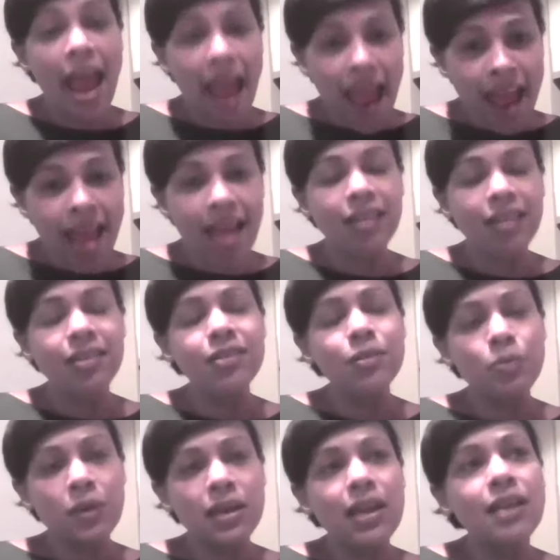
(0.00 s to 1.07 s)
And
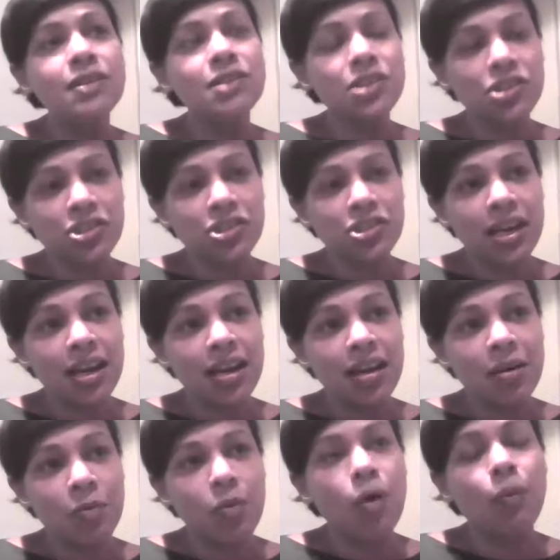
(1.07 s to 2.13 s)
we need to
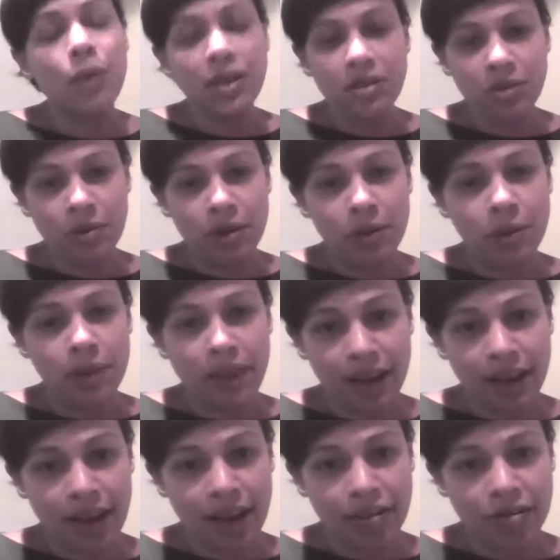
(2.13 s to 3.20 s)
share what we're doing with other
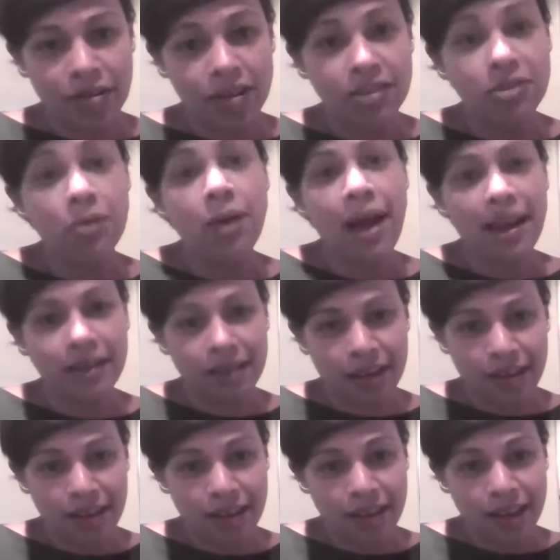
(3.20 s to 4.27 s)
countries who aren't
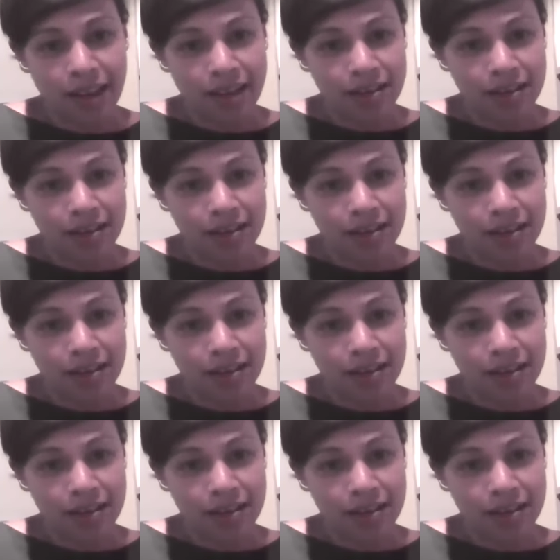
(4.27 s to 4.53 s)
yet there.